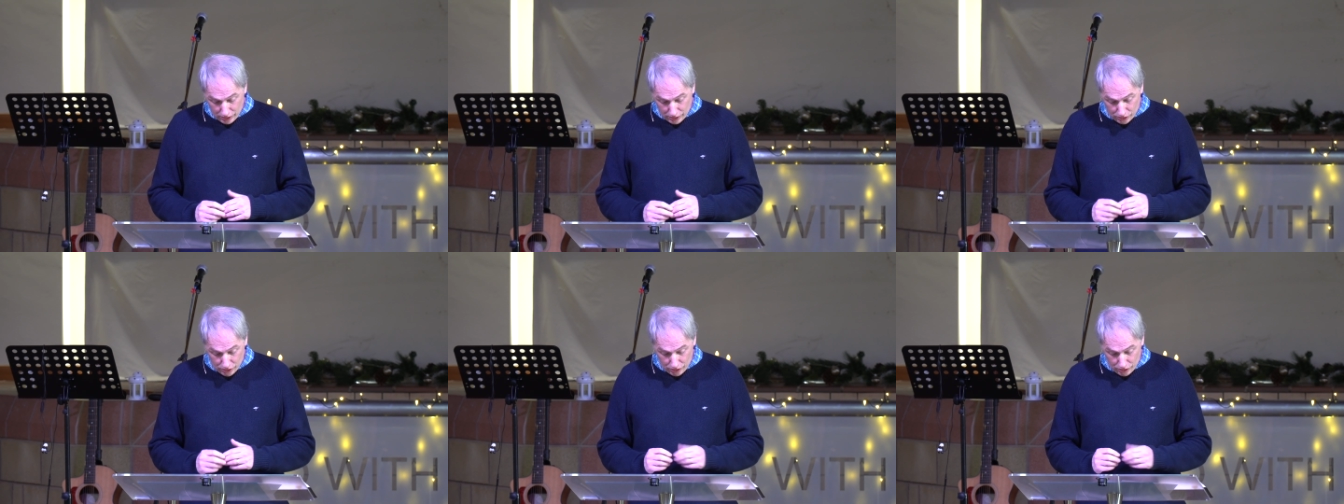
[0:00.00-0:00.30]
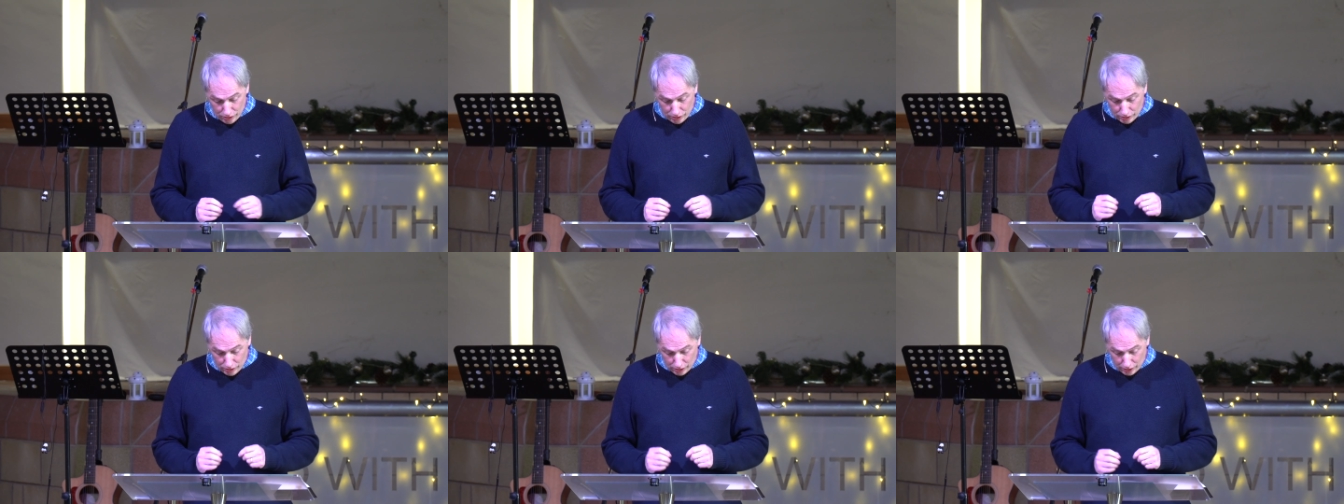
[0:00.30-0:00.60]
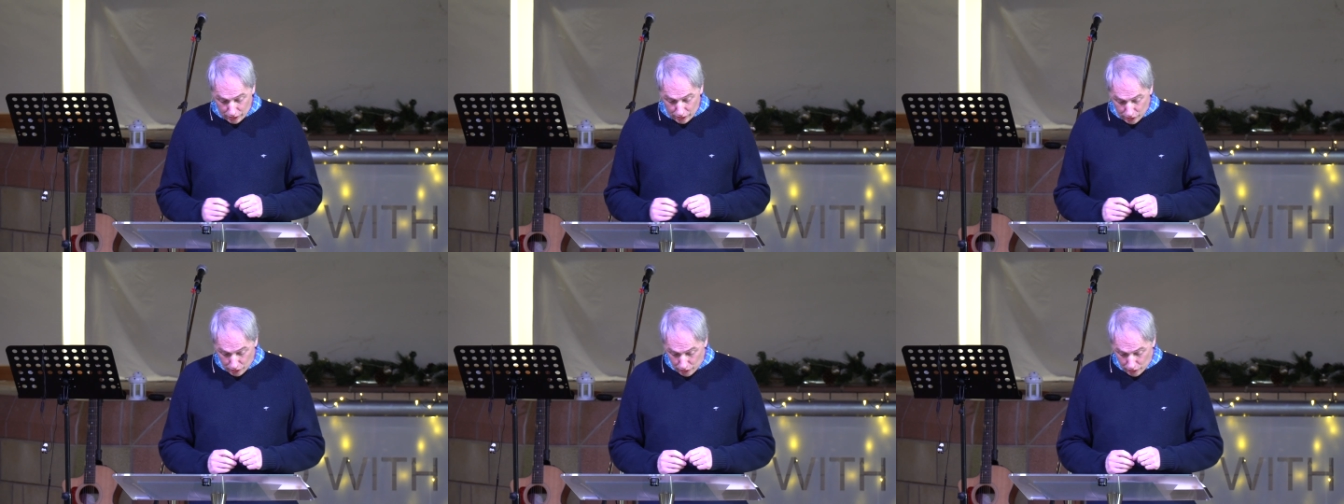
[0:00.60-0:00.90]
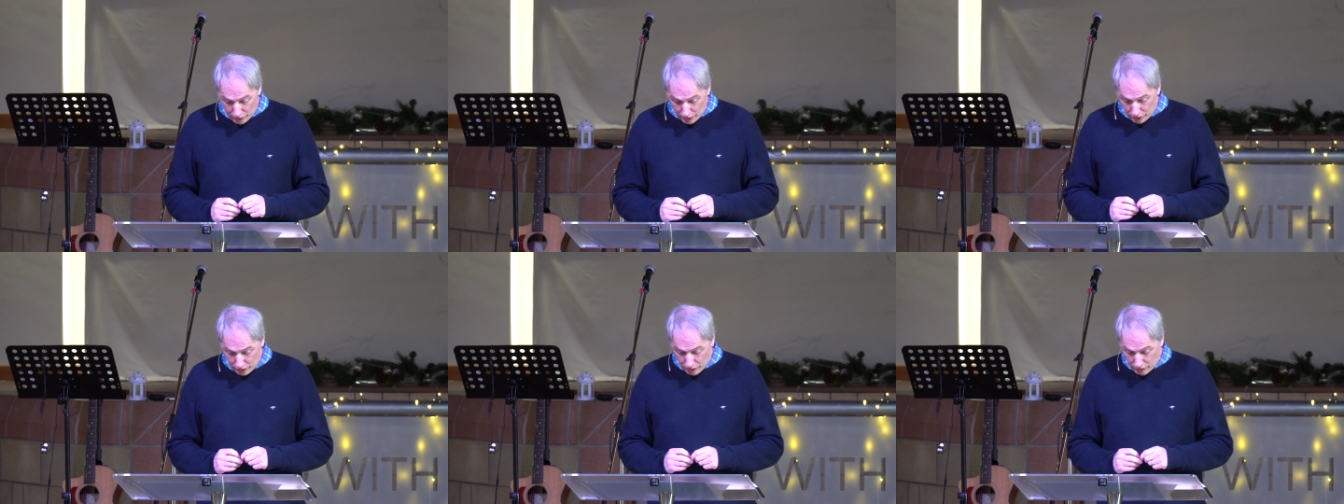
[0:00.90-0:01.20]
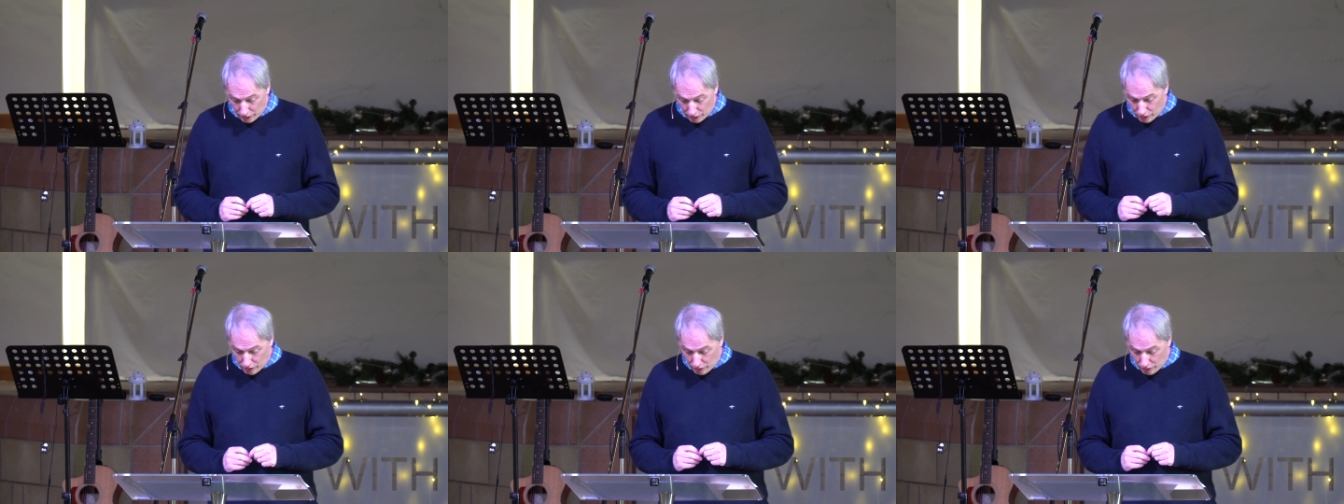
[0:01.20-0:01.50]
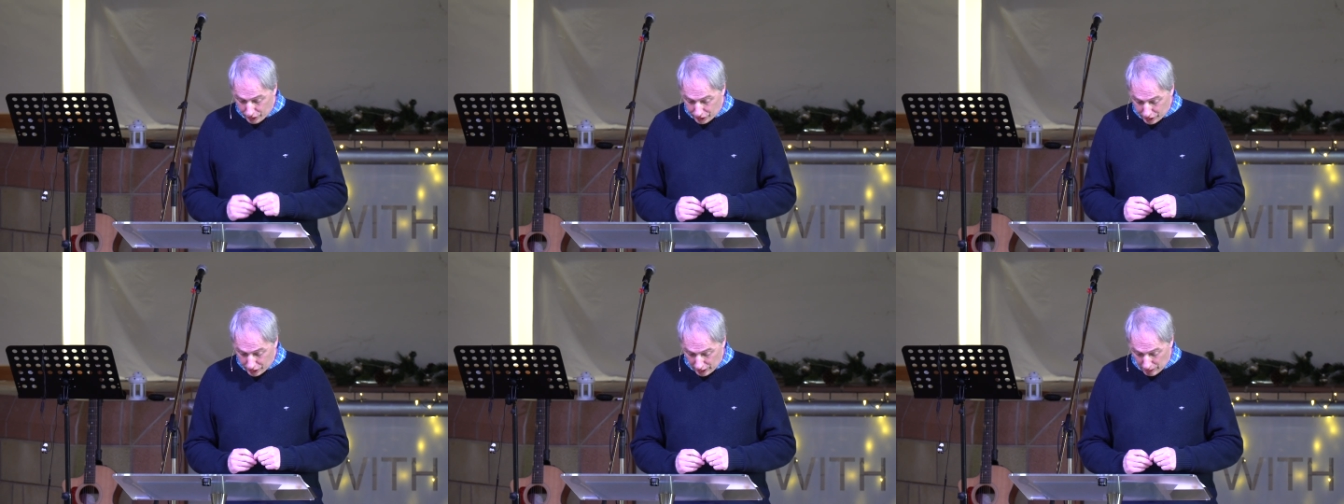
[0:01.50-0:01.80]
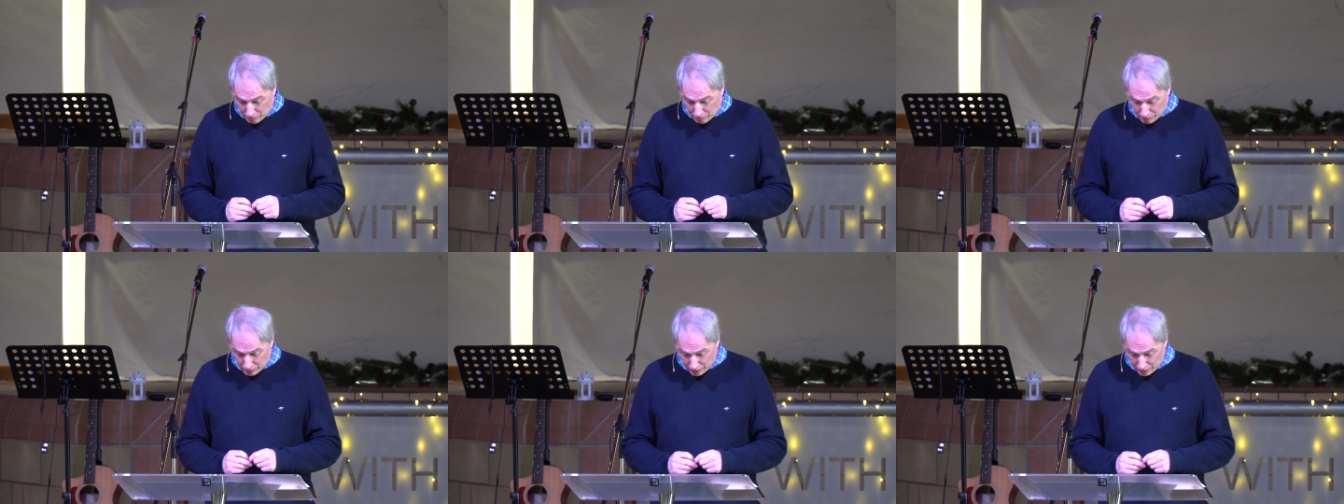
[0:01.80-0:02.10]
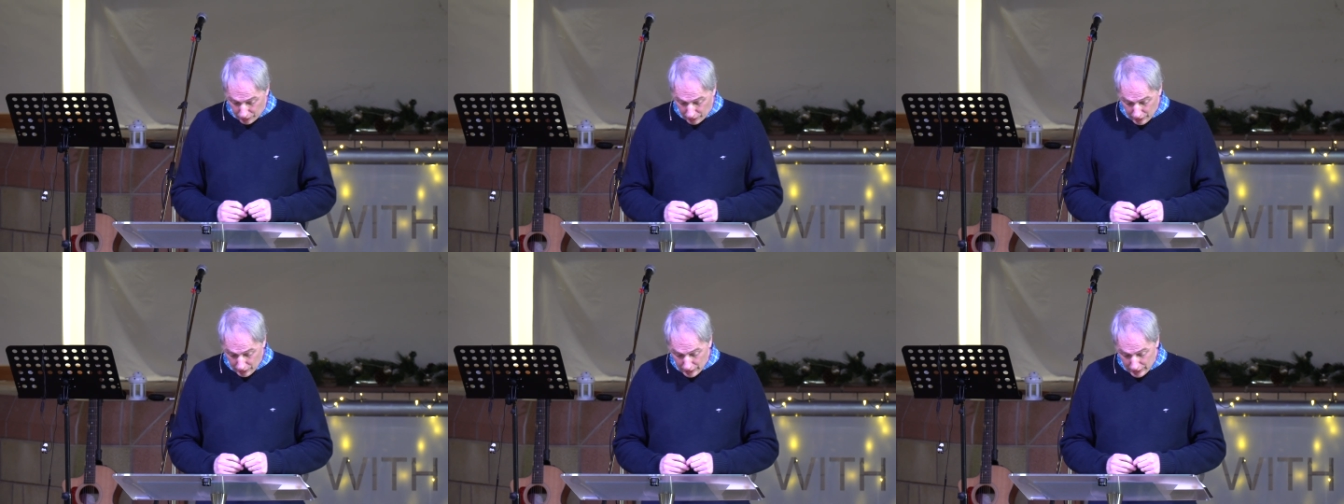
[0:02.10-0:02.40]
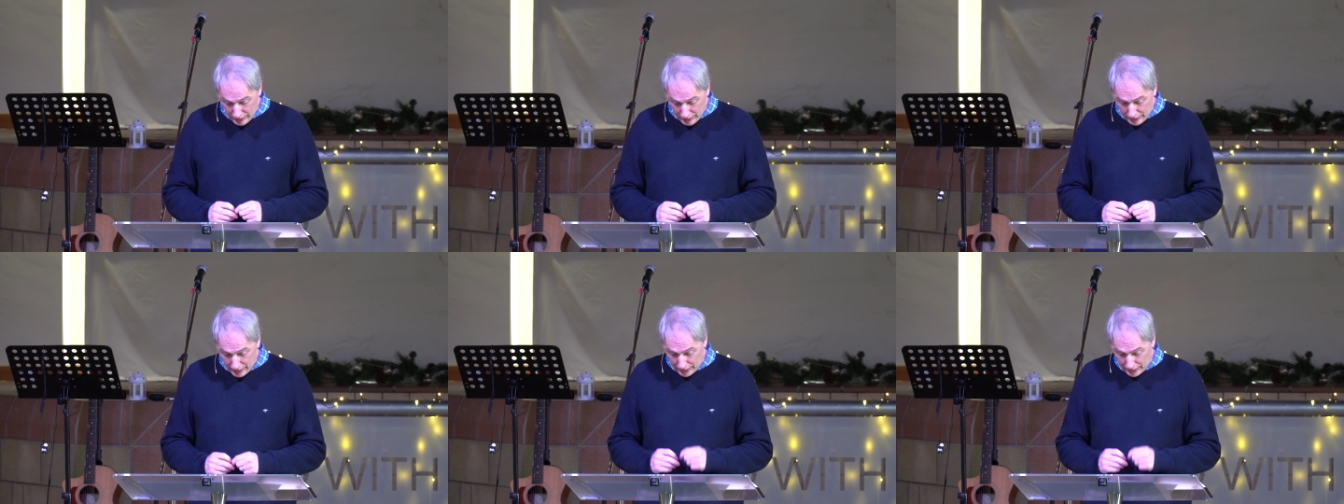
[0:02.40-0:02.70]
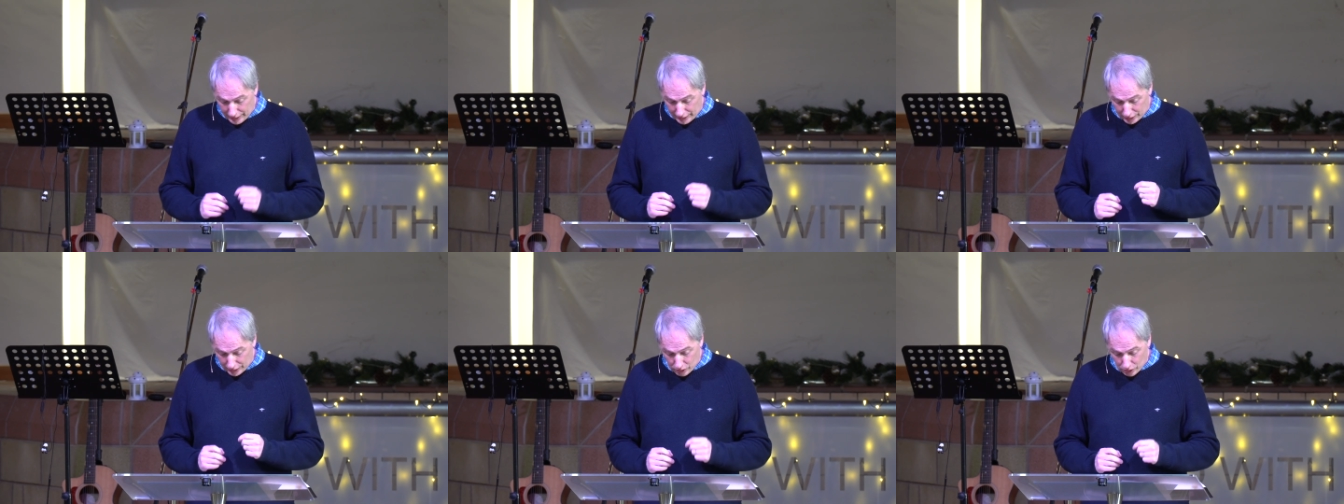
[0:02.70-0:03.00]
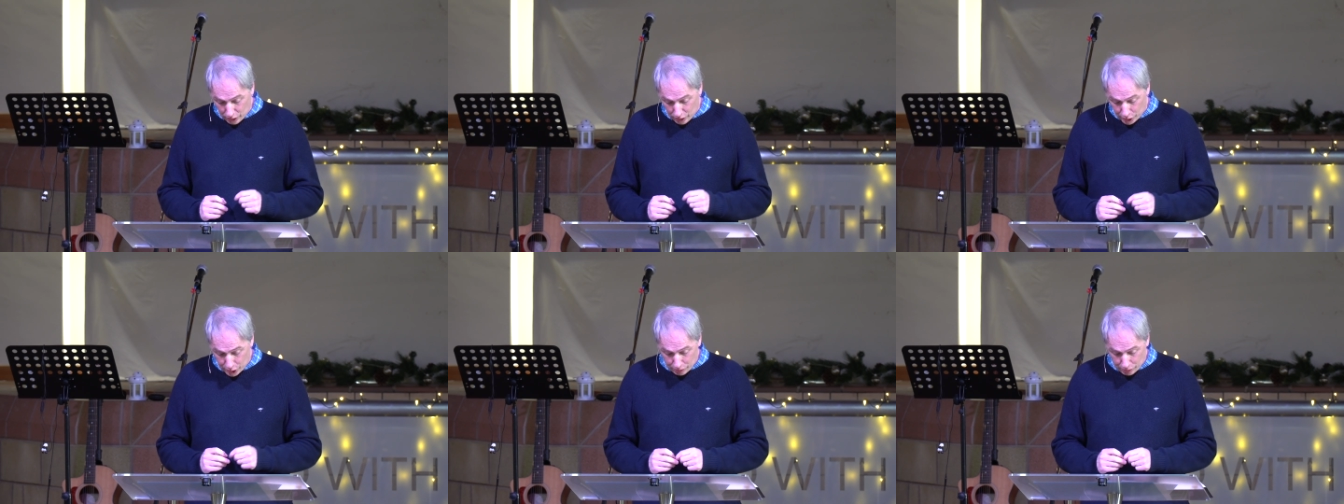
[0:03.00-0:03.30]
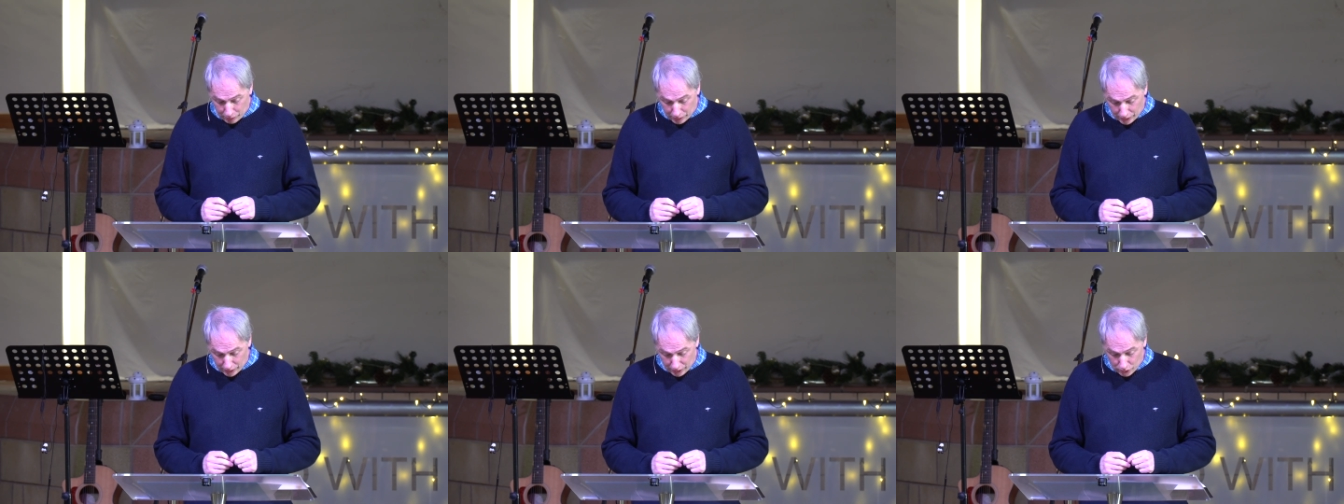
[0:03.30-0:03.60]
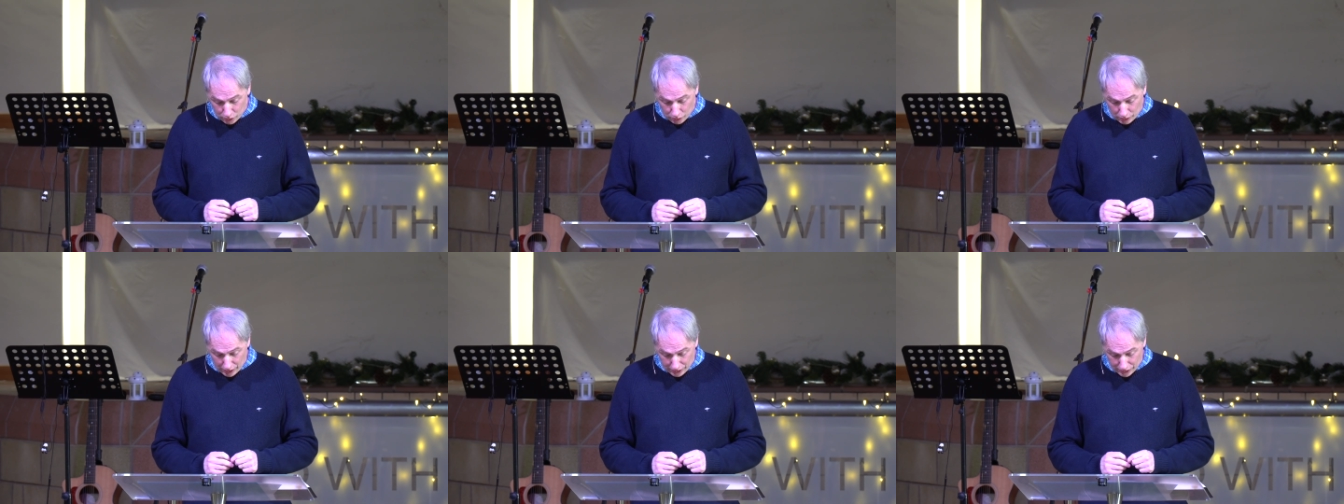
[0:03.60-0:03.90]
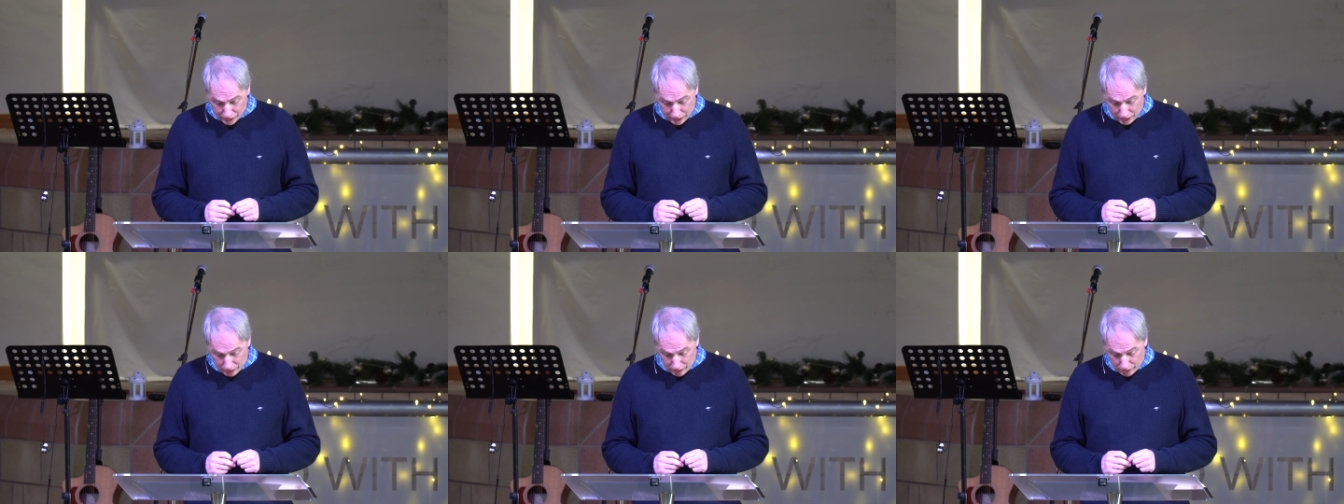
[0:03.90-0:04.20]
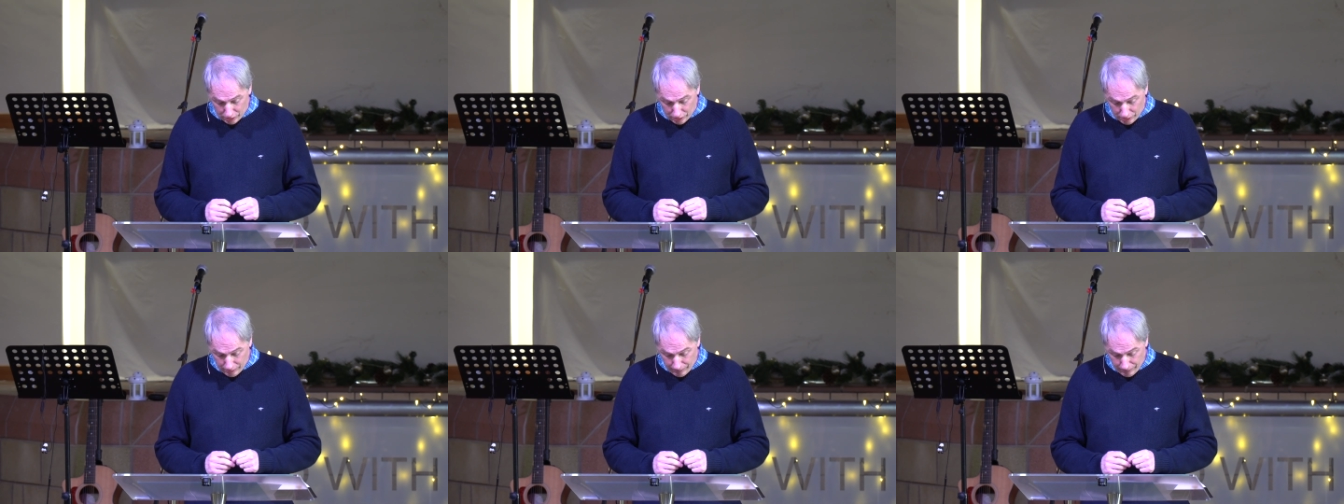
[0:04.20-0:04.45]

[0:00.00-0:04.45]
Do you not know that you are God's temple and that God's Spirit dwells in you?